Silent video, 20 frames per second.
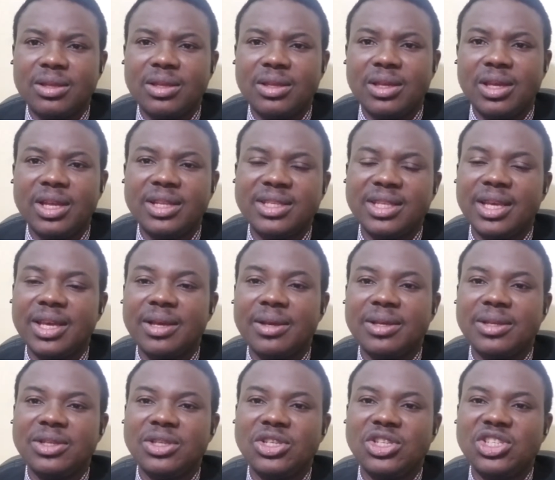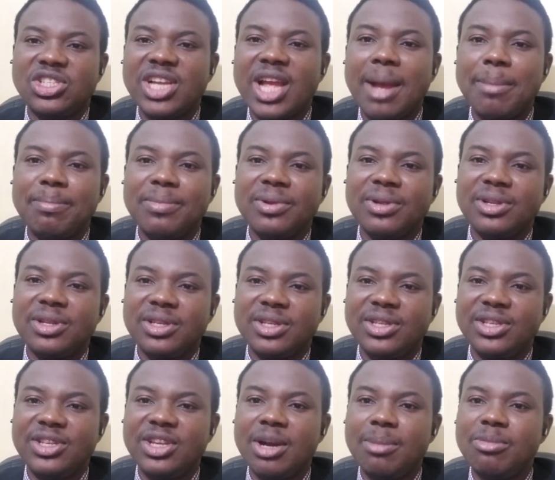It's a sharp
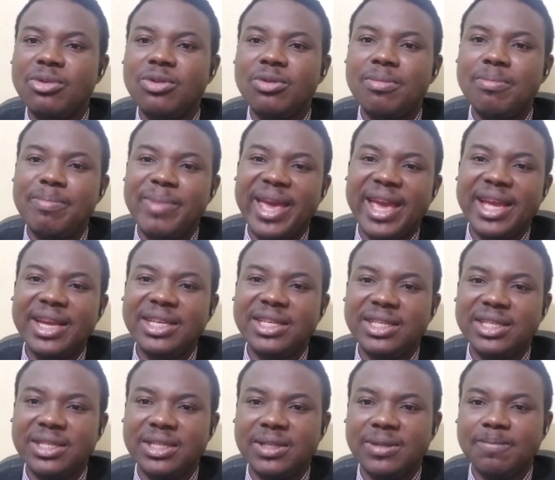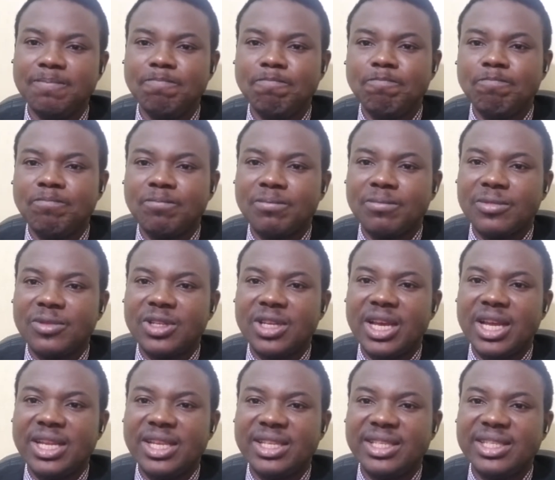double bend
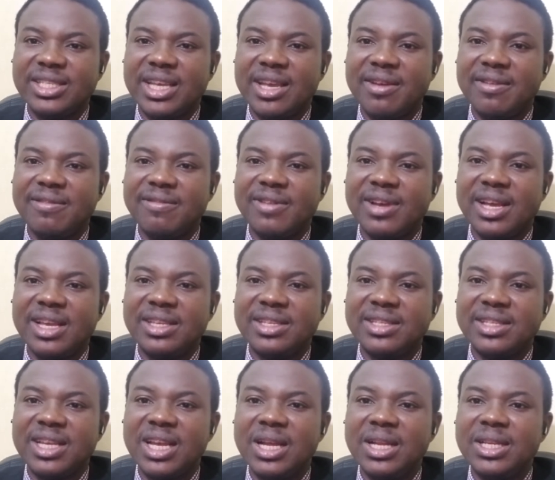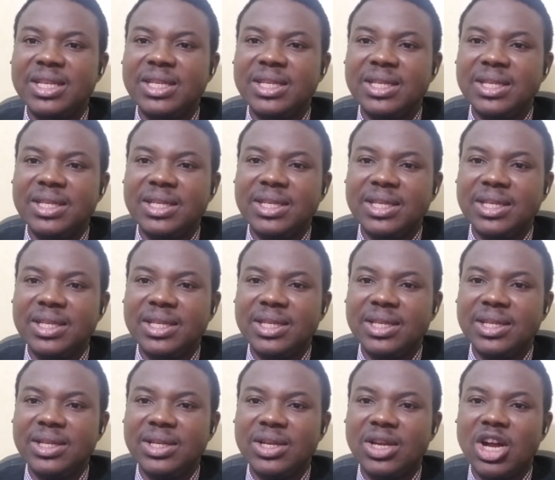and it serves as an
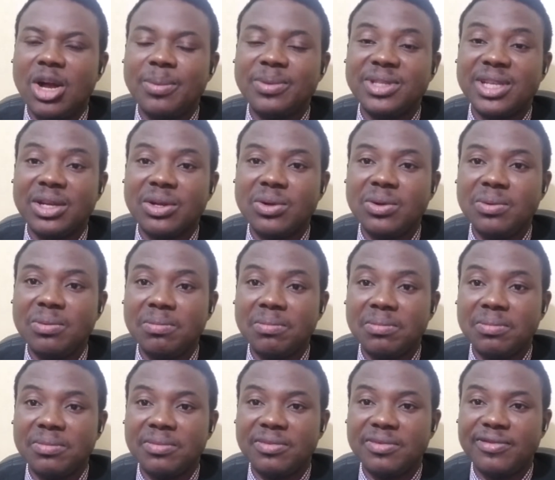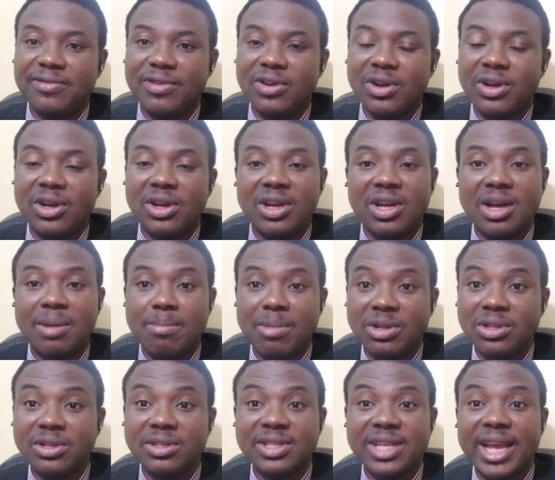obstacle for a
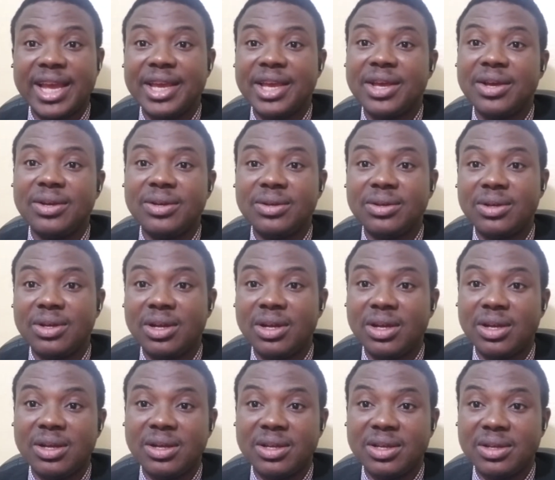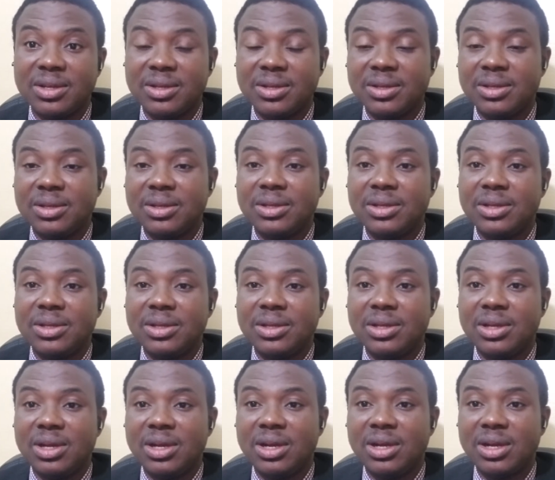motorcycle or
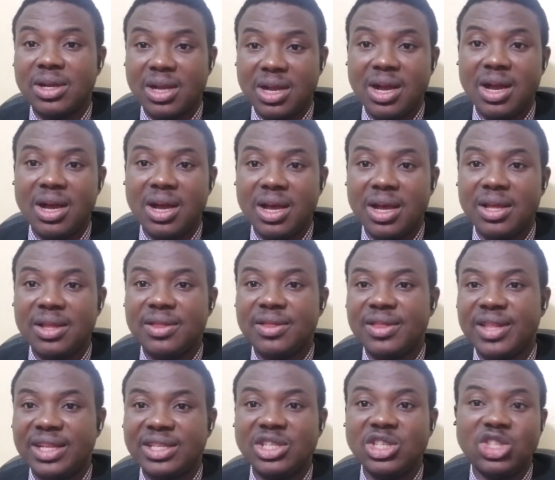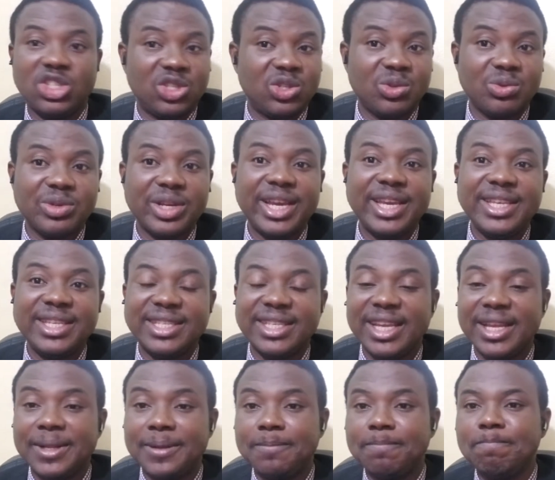a car that is
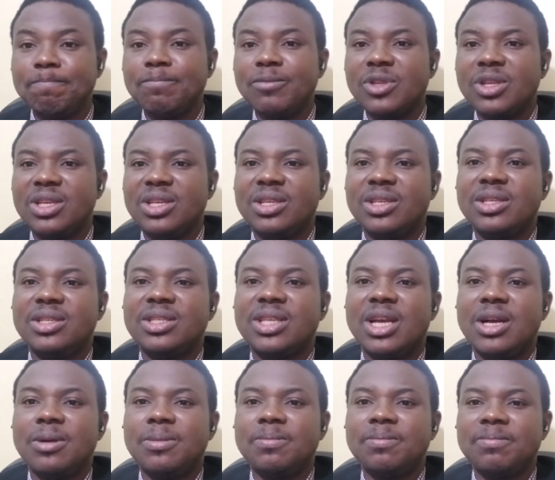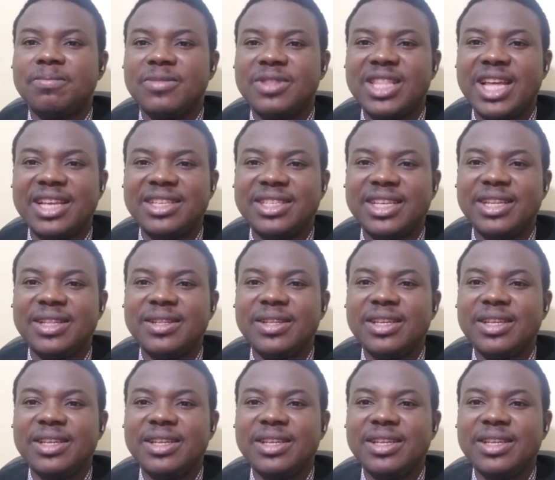racing. So that's it.